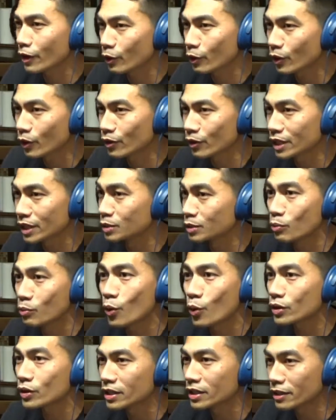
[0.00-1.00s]
very well it's
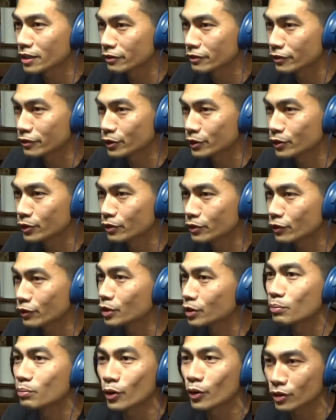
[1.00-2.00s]
more than enough food for
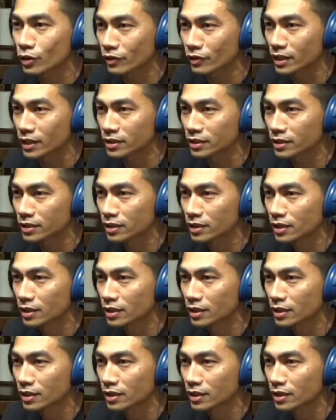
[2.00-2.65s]
the both of us?